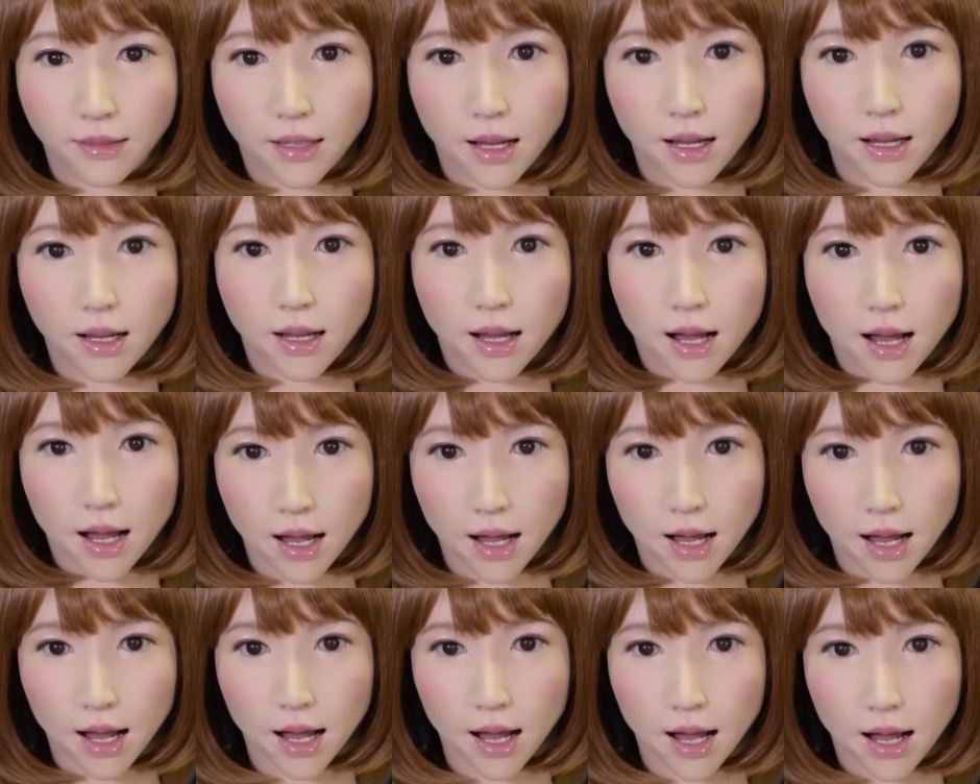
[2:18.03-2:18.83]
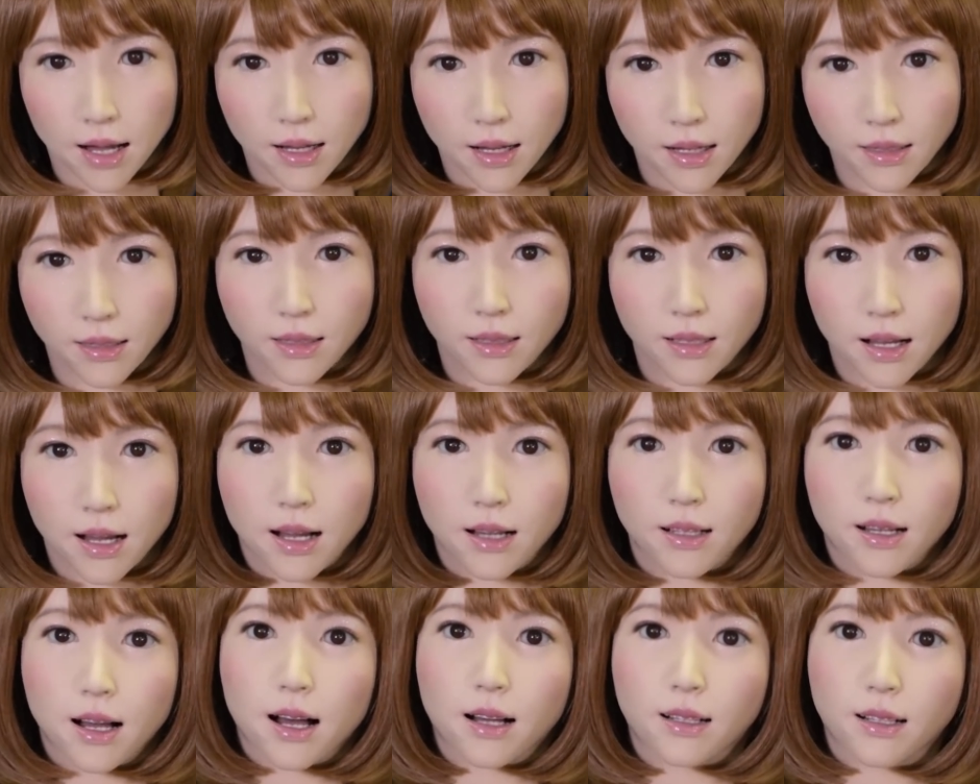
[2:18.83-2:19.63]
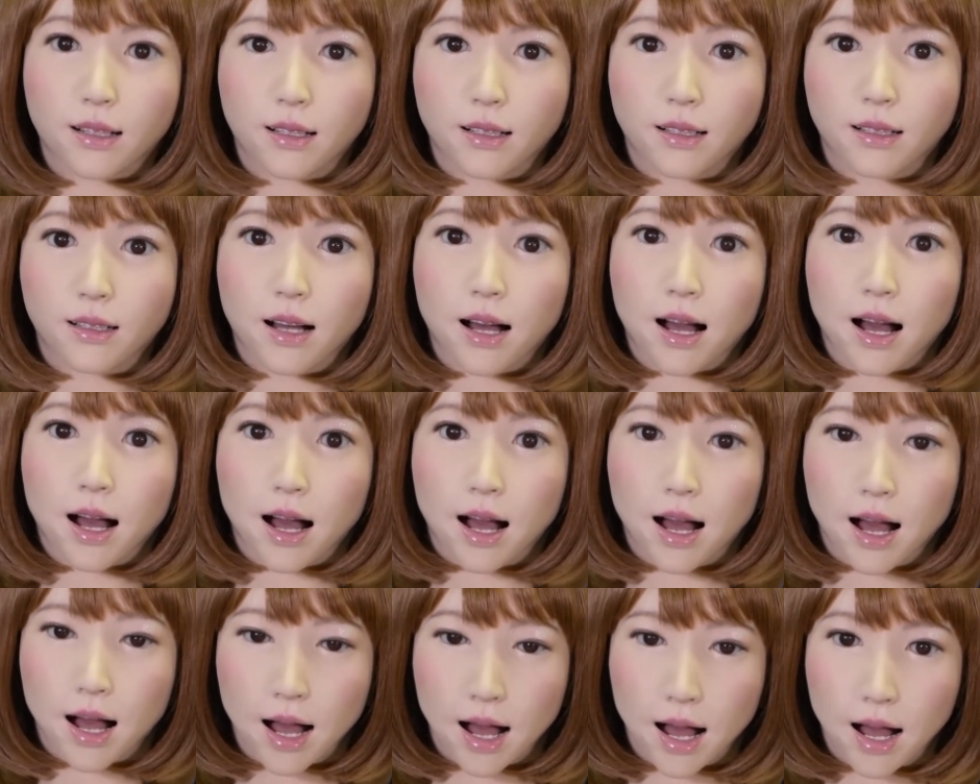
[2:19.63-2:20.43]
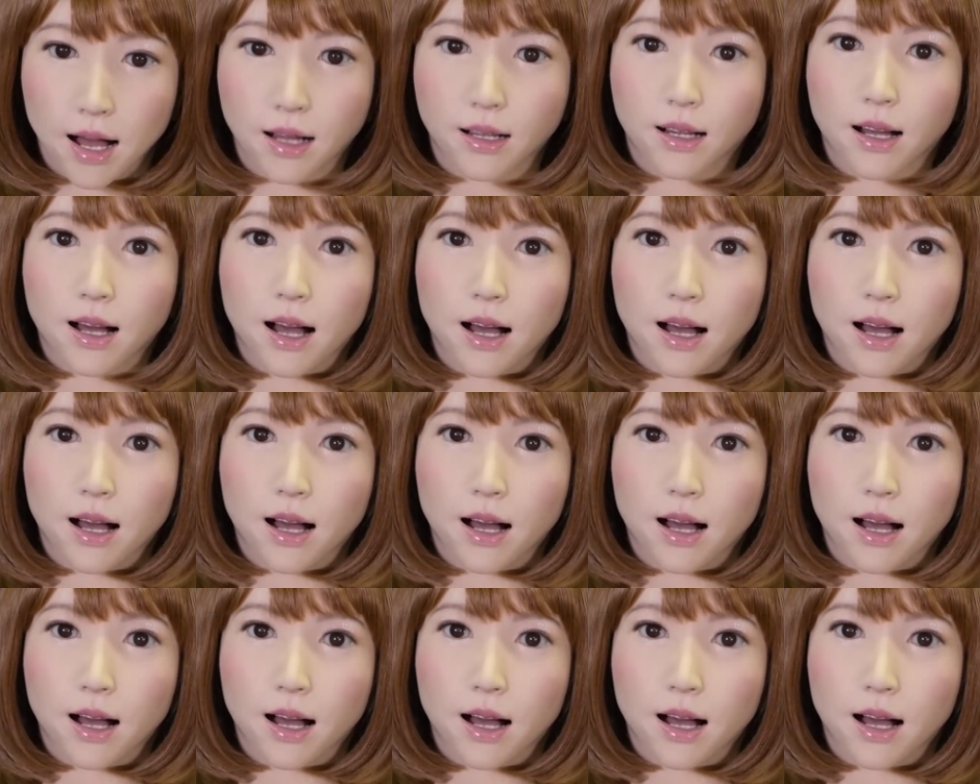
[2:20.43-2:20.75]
And they are developing intention, desire,